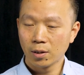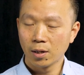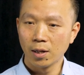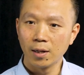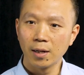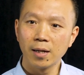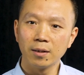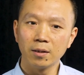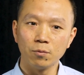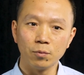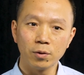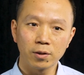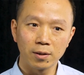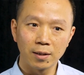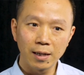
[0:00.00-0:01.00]
And then
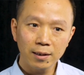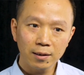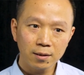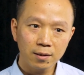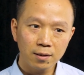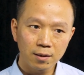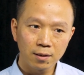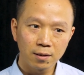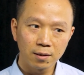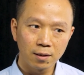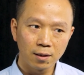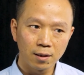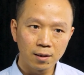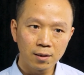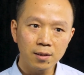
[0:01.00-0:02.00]
with that
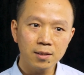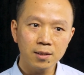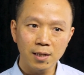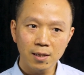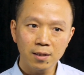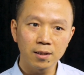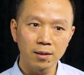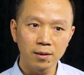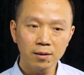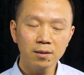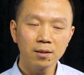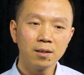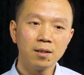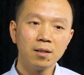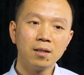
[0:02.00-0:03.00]
understanding,
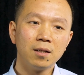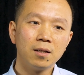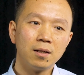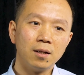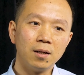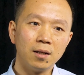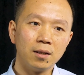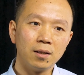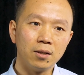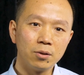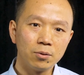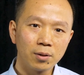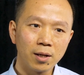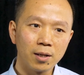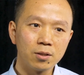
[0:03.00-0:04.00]

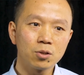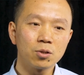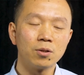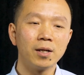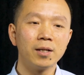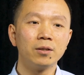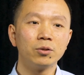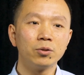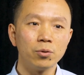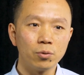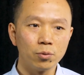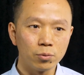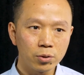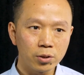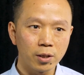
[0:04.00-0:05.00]
you can try
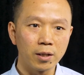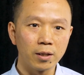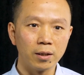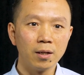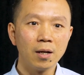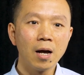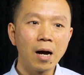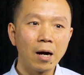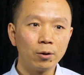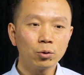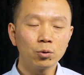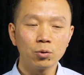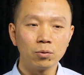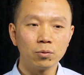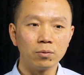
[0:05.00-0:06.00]
to say how
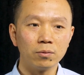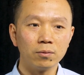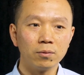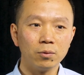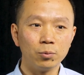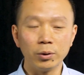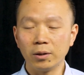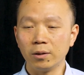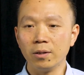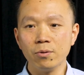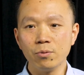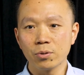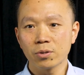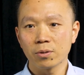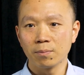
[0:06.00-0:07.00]
to
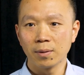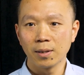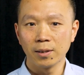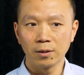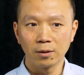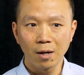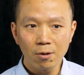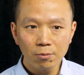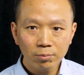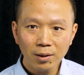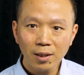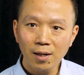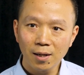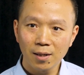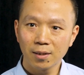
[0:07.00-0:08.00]
reduce my
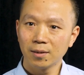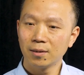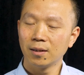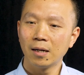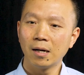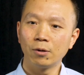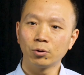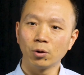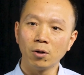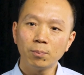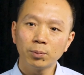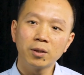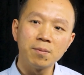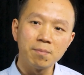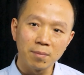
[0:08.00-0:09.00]
downtime, how to
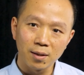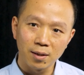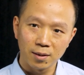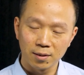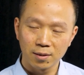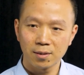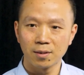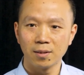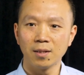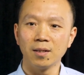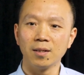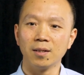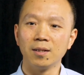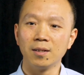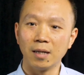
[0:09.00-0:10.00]
optimize
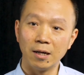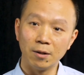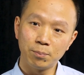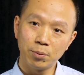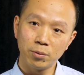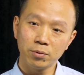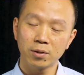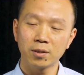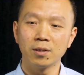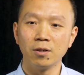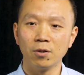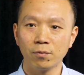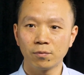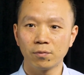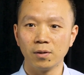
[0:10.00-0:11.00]
the output
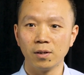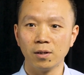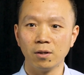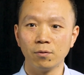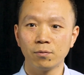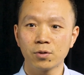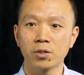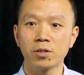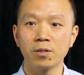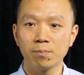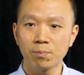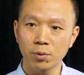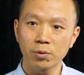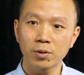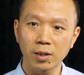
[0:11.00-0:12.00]
of certain
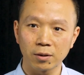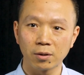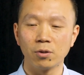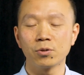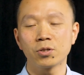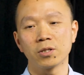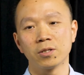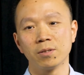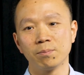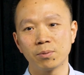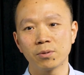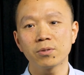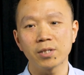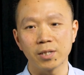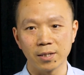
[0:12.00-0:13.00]
product or certain
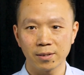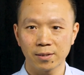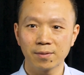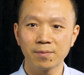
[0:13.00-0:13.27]
process.